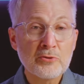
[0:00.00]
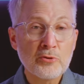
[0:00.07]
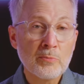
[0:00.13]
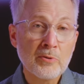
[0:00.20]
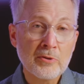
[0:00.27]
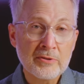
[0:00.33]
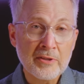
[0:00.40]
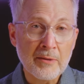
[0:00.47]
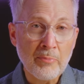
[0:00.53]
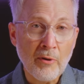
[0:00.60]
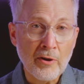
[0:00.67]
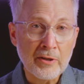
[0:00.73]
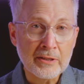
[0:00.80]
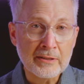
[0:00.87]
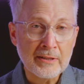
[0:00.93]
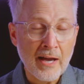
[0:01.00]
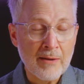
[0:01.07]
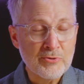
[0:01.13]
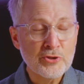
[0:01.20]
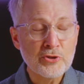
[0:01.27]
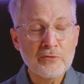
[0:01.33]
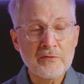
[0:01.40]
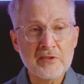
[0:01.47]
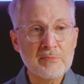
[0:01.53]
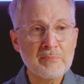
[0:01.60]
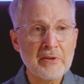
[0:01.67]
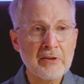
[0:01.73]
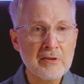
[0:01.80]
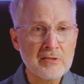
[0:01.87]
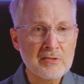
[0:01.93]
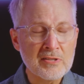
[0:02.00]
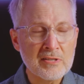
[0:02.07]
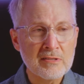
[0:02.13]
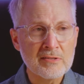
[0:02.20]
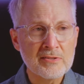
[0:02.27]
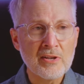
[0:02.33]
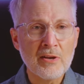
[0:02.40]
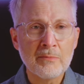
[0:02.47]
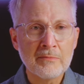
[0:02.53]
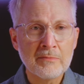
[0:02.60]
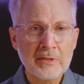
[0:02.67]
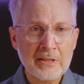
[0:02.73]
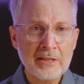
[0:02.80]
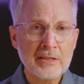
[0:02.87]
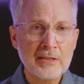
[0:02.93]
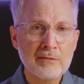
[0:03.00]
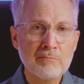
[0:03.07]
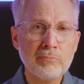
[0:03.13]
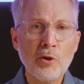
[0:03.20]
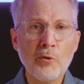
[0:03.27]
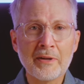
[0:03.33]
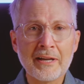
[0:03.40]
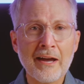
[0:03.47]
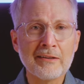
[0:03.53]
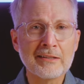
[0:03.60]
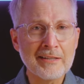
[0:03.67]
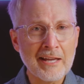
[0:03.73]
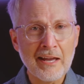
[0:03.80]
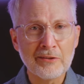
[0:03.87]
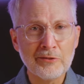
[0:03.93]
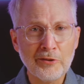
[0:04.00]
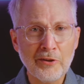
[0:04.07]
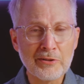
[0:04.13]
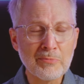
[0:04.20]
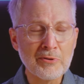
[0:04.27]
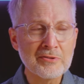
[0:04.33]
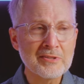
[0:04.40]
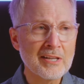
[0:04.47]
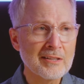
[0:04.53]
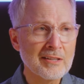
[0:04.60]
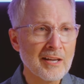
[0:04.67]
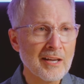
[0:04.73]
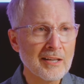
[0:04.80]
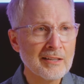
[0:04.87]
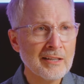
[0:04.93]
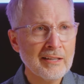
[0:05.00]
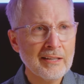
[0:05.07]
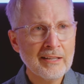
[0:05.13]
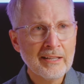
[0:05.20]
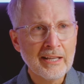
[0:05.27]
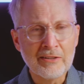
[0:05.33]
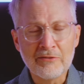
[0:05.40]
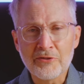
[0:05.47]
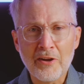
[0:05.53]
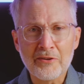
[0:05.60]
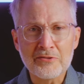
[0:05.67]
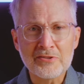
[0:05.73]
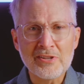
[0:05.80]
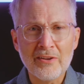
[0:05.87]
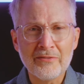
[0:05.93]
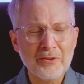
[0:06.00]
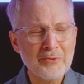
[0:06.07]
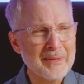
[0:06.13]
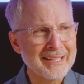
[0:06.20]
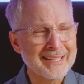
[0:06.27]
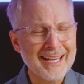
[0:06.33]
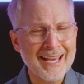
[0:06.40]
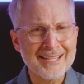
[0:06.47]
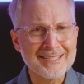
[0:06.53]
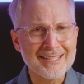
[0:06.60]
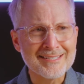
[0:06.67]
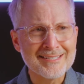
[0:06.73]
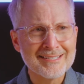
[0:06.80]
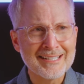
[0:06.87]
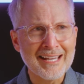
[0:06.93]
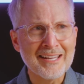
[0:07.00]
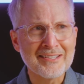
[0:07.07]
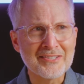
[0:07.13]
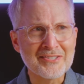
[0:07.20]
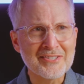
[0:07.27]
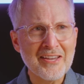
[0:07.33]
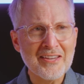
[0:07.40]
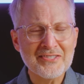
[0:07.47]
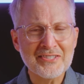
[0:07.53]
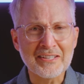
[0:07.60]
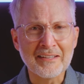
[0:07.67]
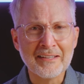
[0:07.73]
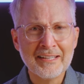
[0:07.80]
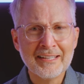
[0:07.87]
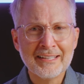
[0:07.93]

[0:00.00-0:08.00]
to a birthday party, I'm sure you've experienced some kid blowing out a candle on the birthday cake, and you thought to yourself, oh my gosh, that's kind of disgusting.